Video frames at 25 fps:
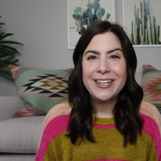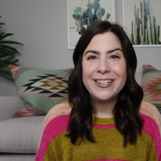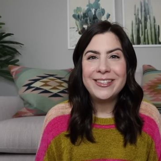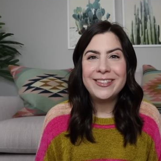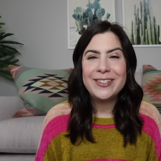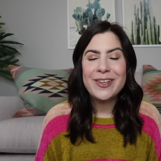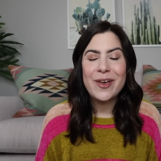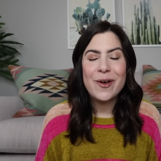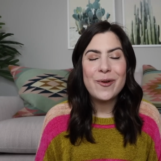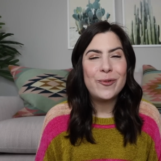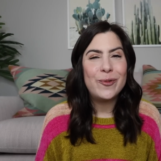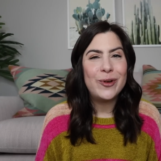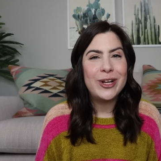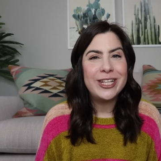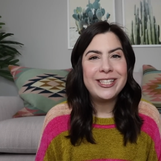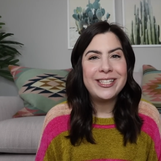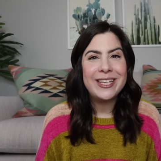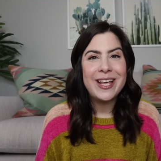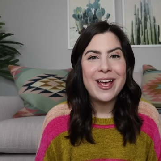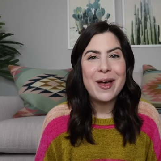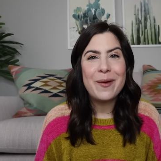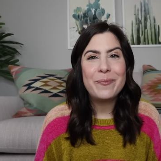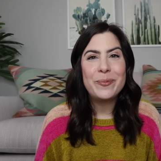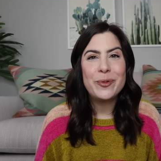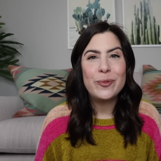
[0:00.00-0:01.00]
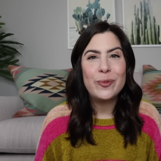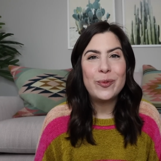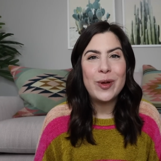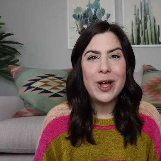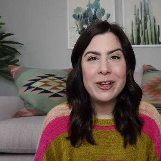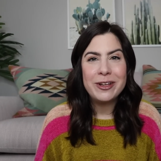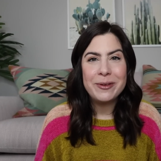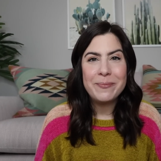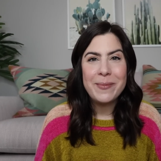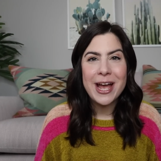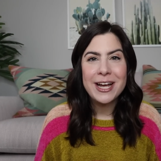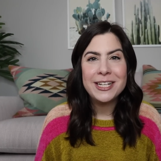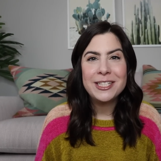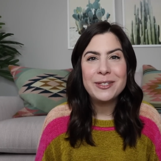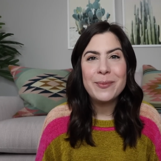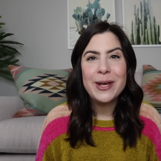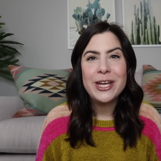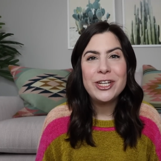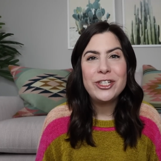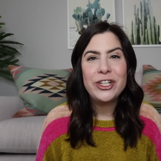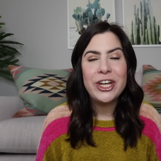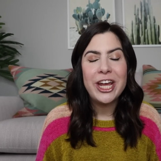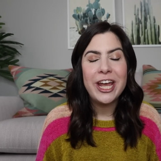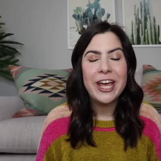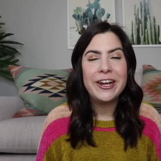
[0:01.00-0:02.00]
friends, what's up? Welcome back to
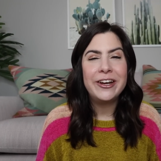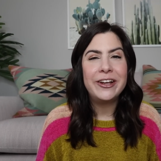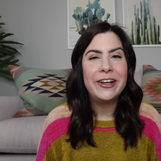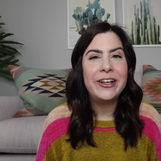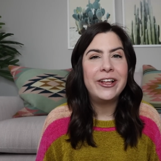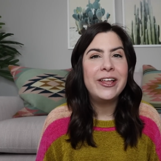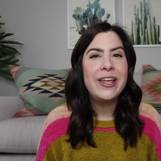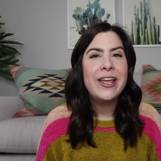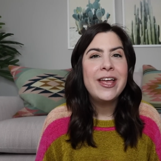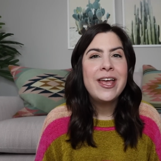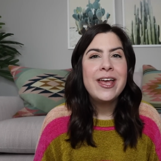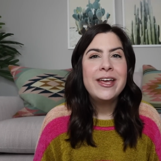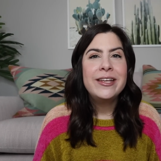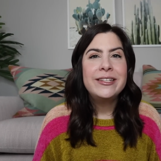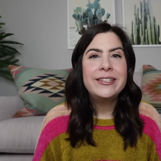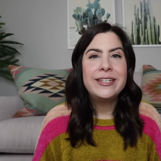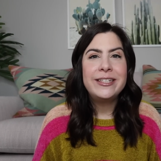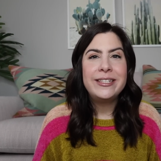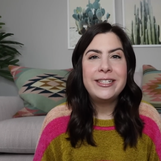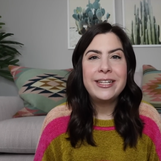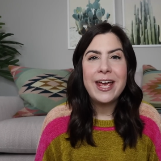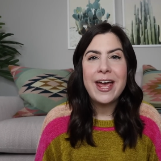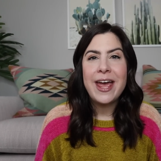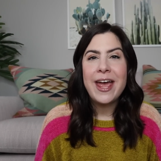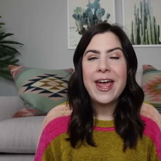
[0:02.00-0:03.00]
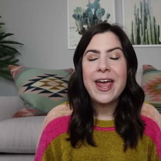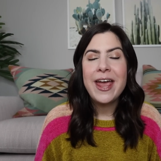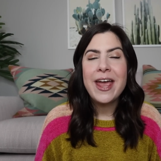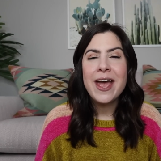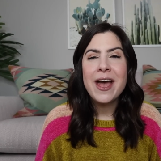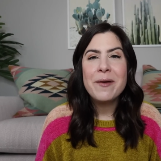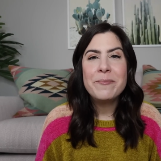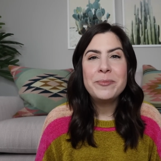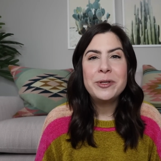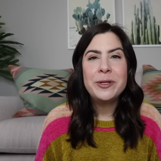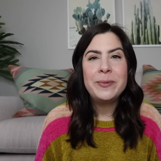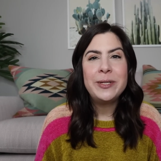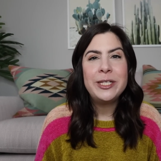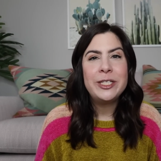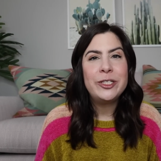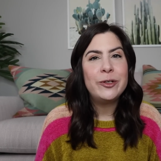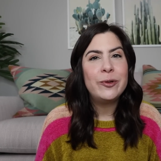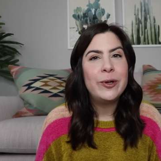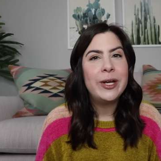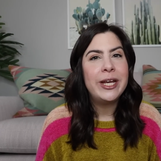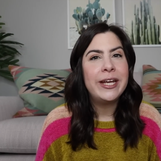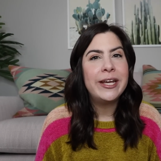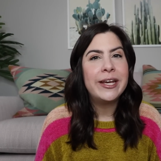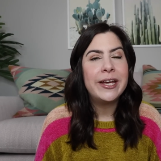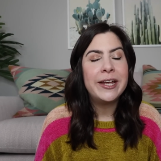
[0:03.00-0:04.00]
my channel. Today I'm going to be
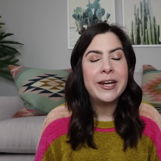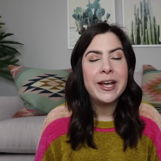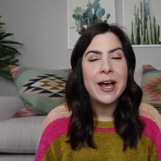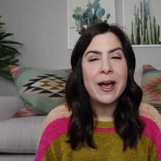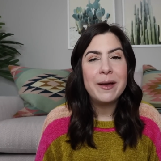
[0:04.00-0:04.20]
doing an